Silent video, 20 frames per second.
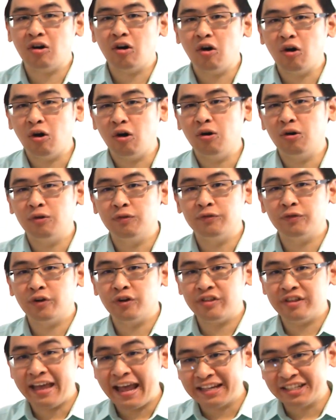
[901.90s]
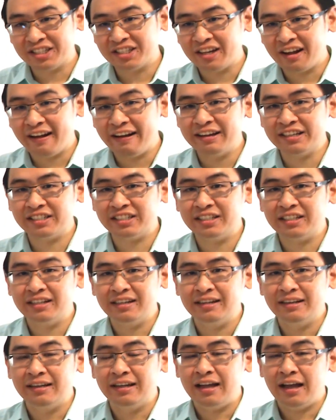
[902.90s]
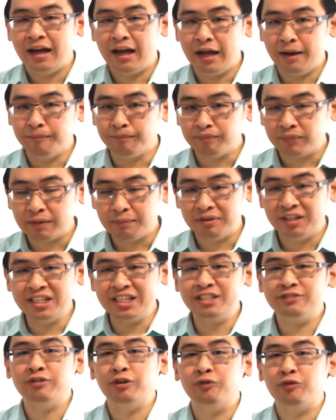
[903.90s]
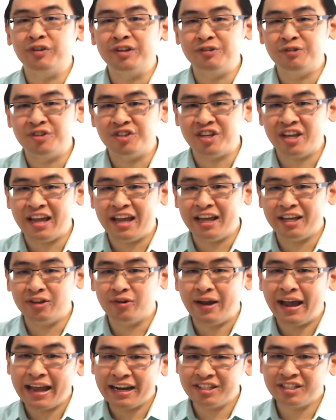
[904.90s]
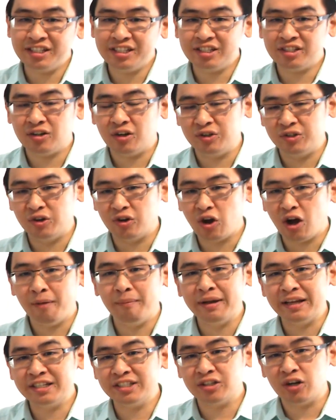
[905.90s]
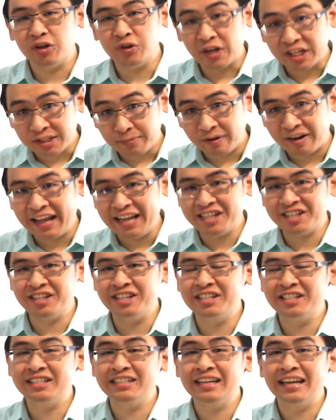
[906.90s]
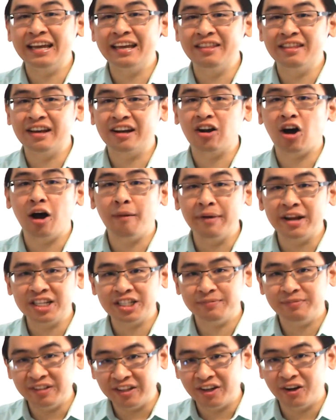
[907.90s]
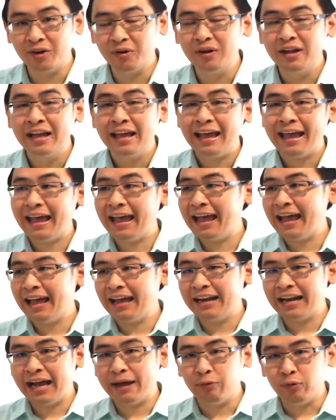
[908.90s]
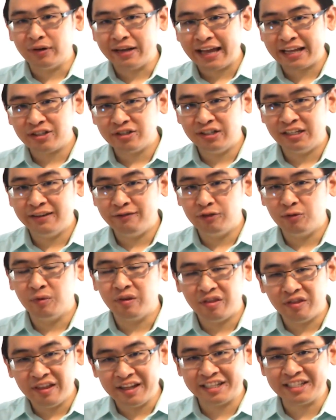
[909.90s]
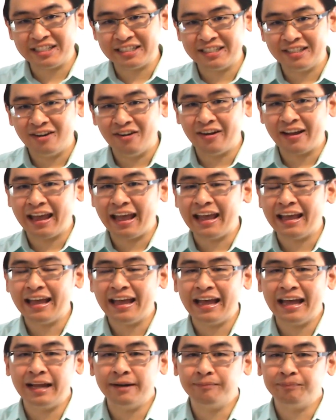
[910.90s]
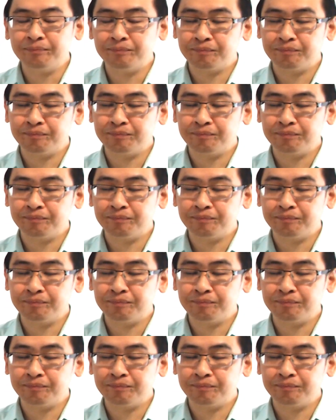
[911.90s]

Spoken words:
all for the exercise please feel free to share your answers or your comments or your explanations in the comments below and I would like to leave you with this okay and